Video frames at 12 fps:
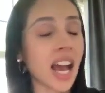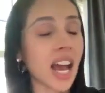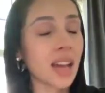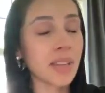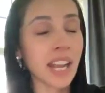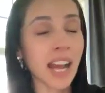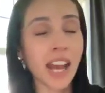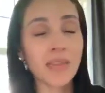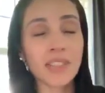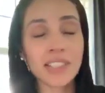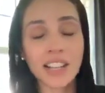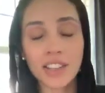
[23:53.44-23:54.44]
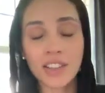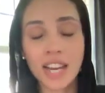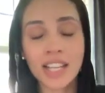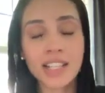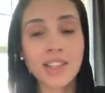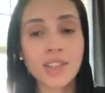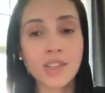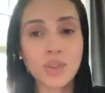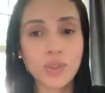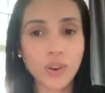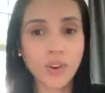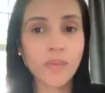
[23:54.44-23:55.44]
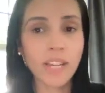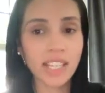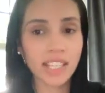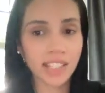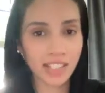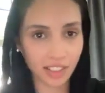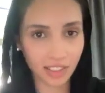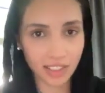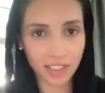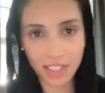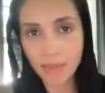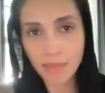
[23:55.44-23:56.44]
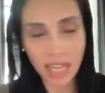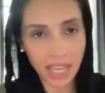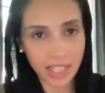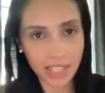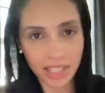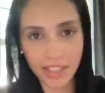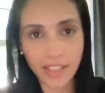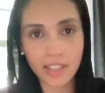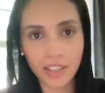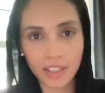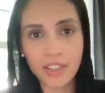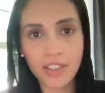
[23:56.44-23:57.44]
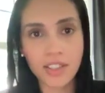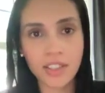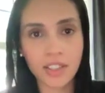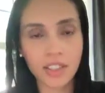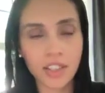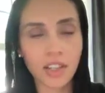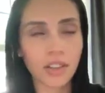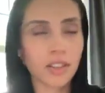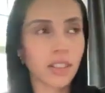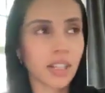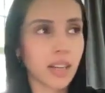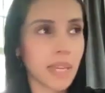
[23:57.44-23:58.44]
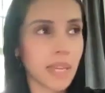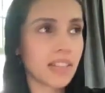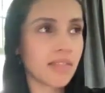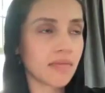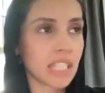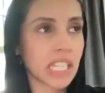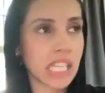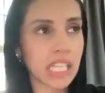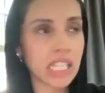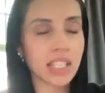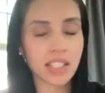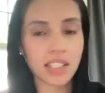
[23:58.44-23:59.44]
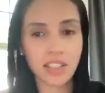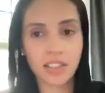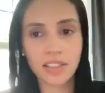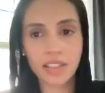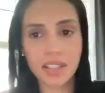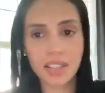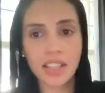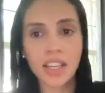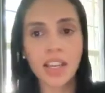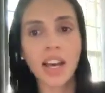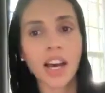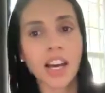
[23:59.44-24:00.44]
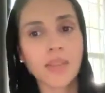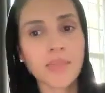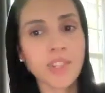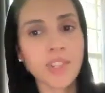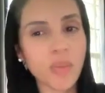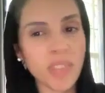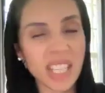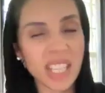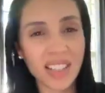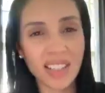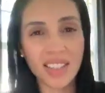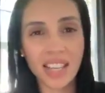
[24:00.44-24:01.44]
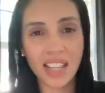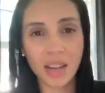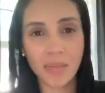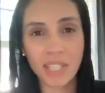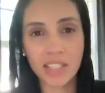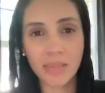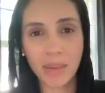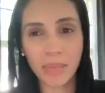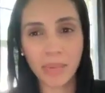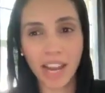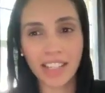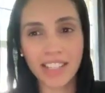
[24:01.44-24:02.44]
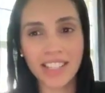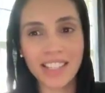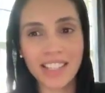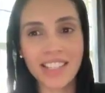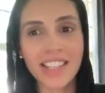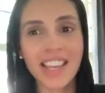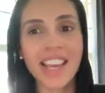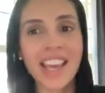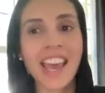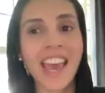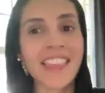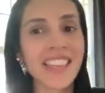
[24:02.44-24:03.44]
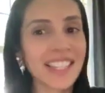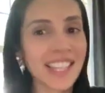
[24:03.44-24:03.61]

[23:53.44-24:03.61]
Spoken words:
I mean, I will tell you guys, so many adults, because I mean, I see adults, teens and adults, so many adults that come into my practice and they